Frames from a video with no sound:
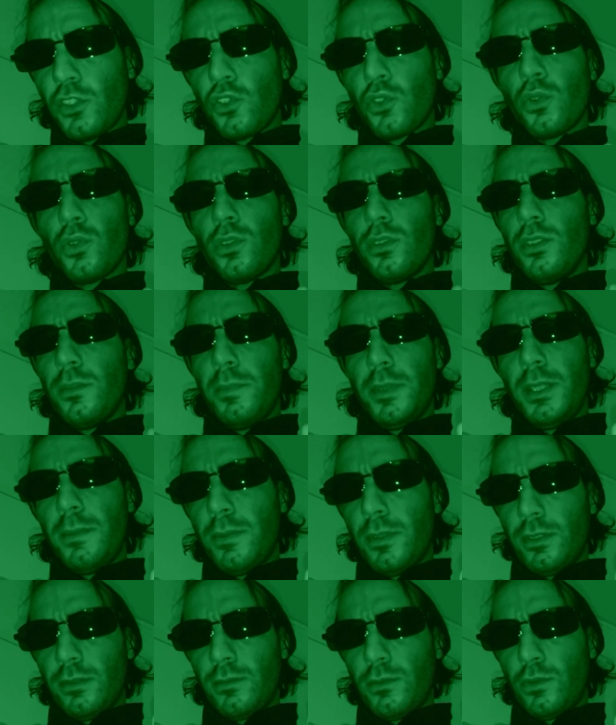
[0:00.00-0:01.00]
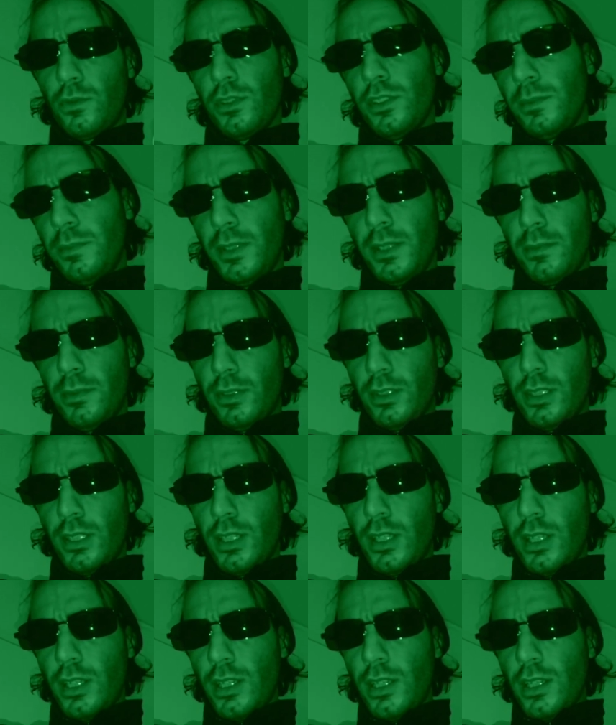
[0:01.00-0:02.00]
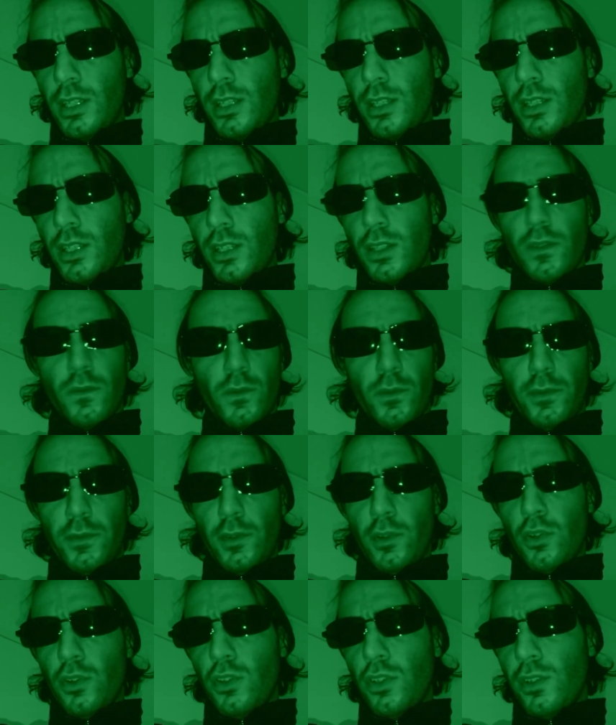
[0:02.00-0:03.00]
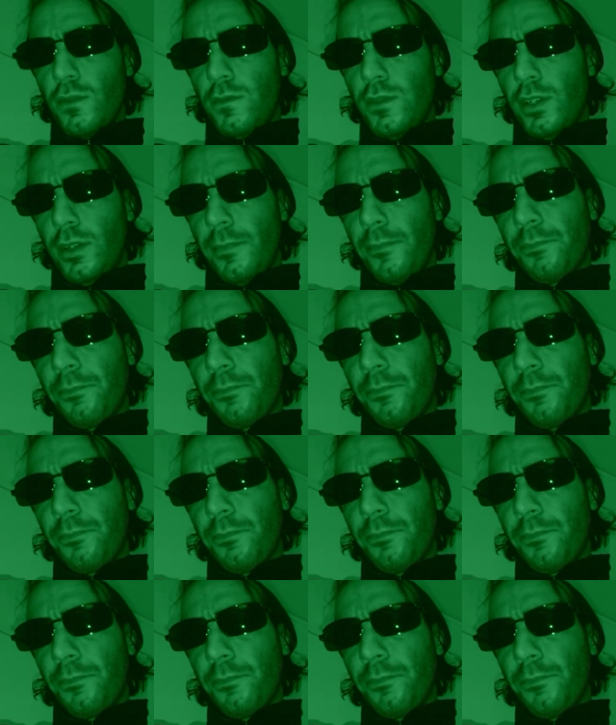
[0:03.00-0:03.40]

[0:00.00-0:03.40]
so the people, all the people who follow